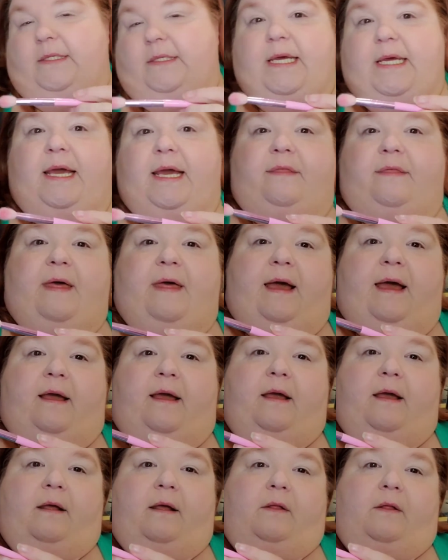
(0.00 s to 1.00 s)
to take that
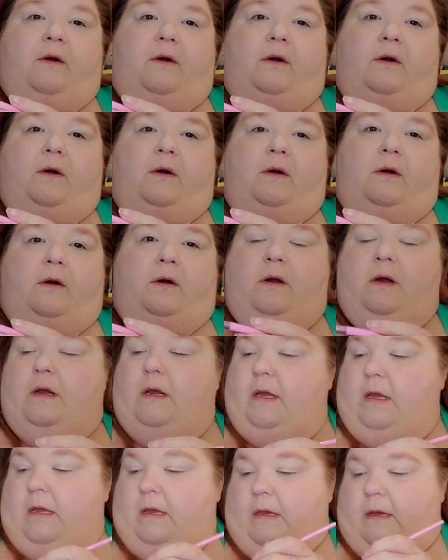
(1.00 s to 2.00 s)
color
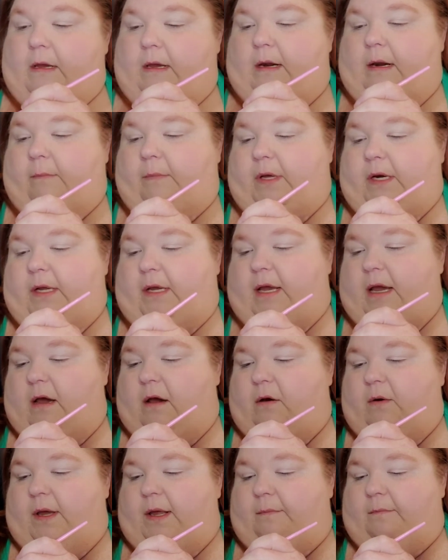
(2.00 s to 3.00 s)
and I'm going to
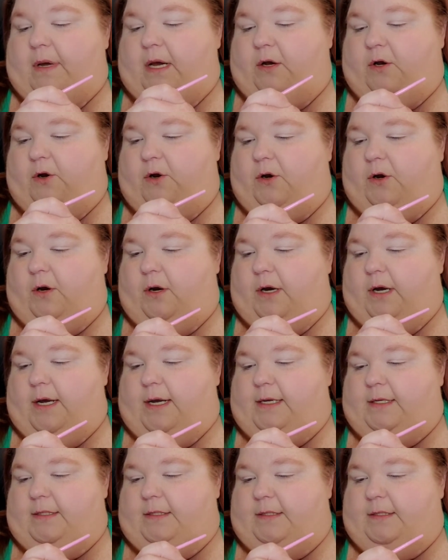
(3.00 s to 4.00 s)
go in my
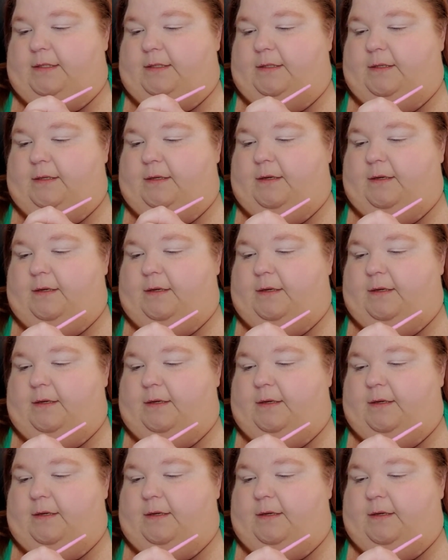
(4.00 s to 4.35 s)
crease.